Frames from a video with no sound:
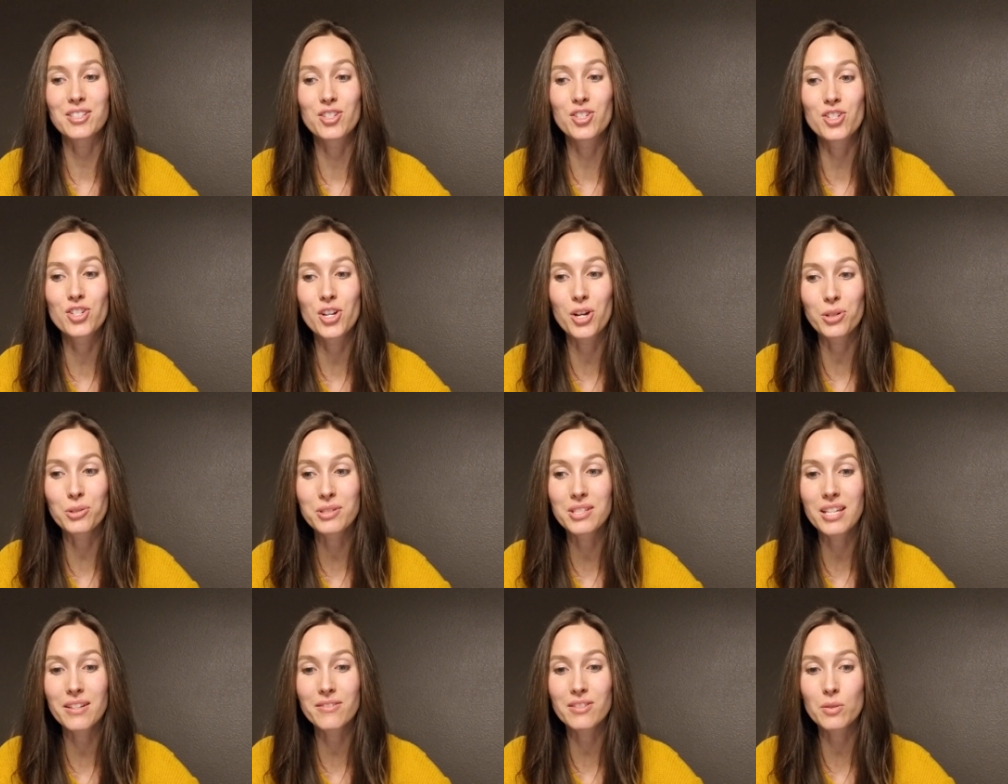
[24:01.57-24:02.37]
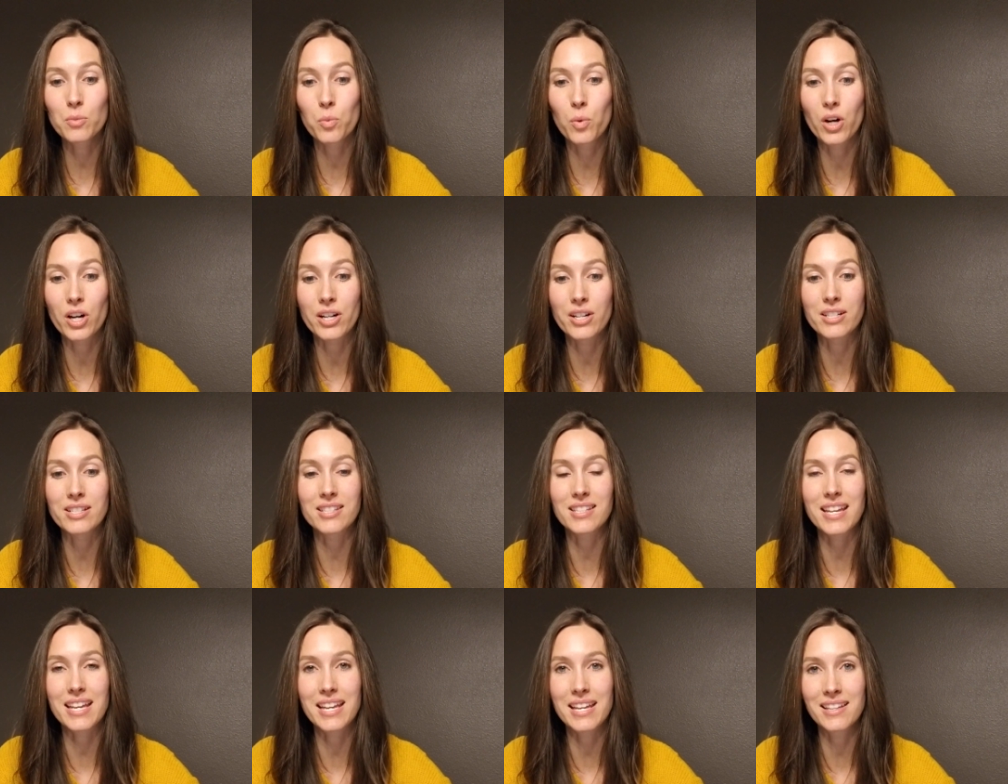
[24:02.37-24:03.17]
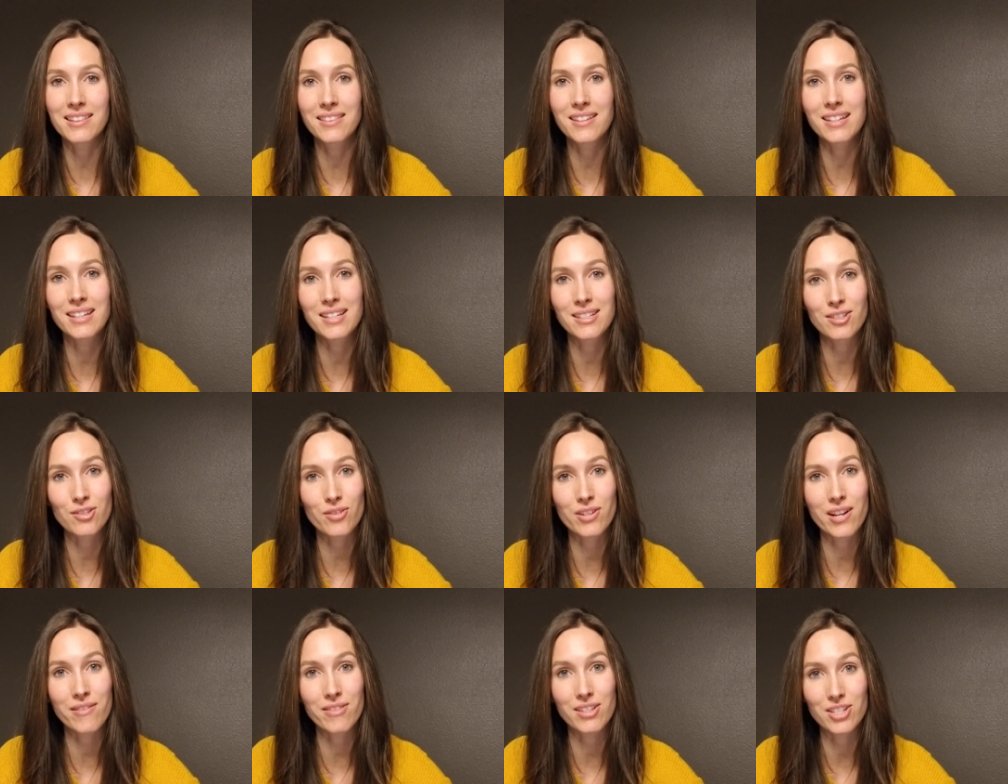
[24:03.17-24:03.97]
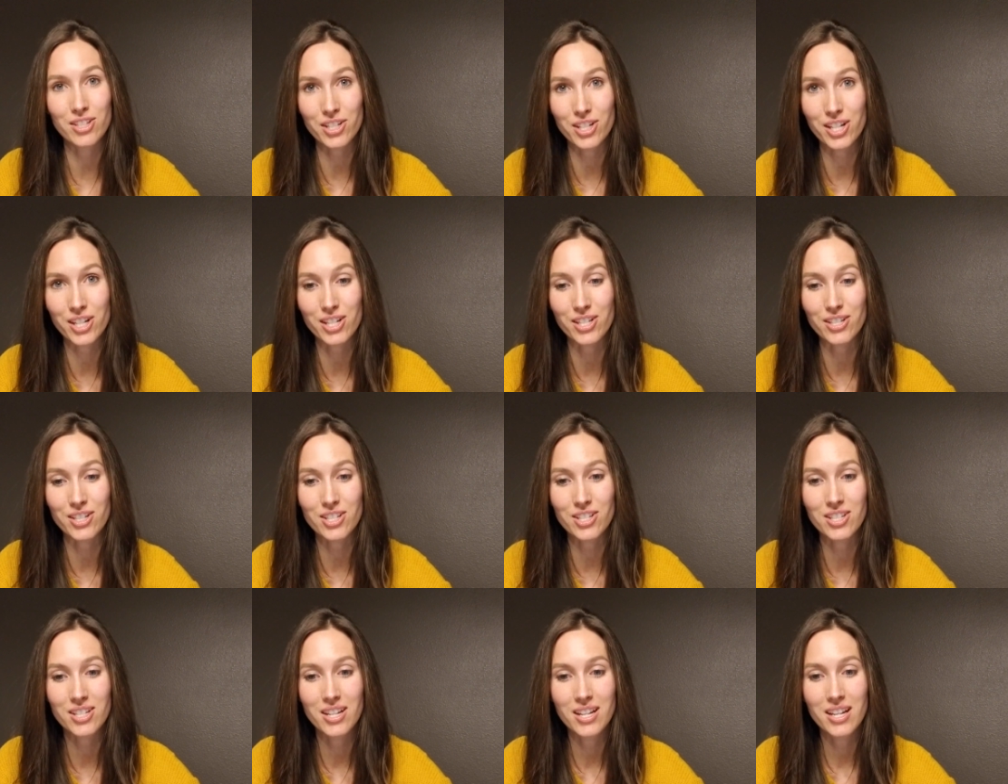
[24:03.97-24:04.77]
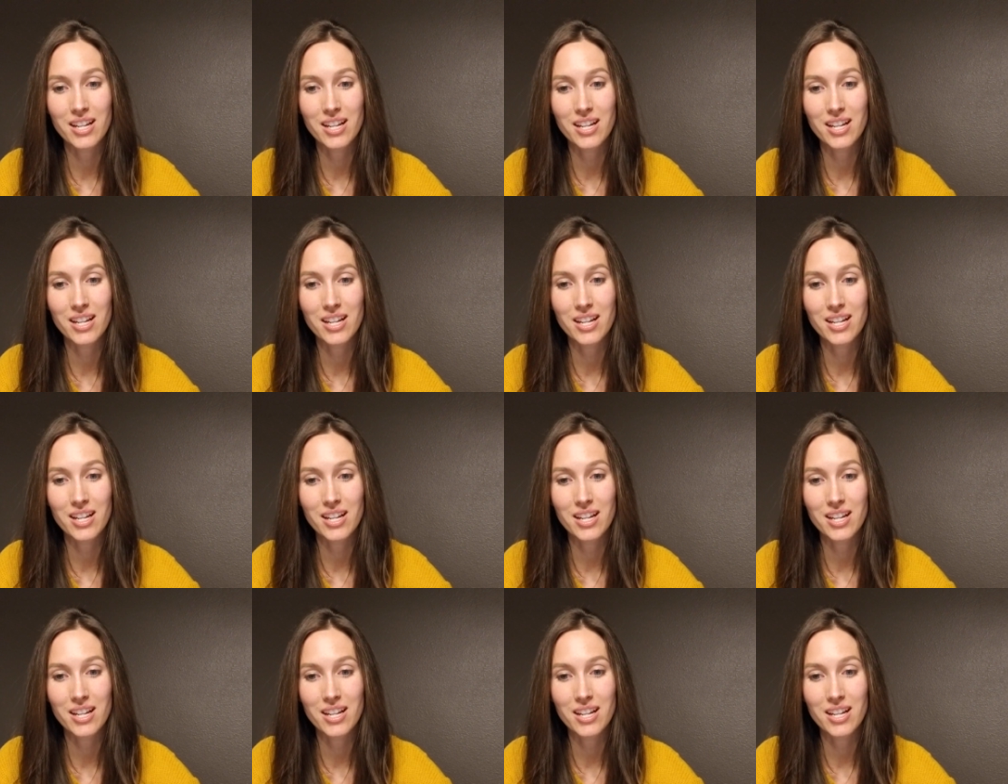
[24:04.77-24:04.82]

Joseph's words in the history of the church.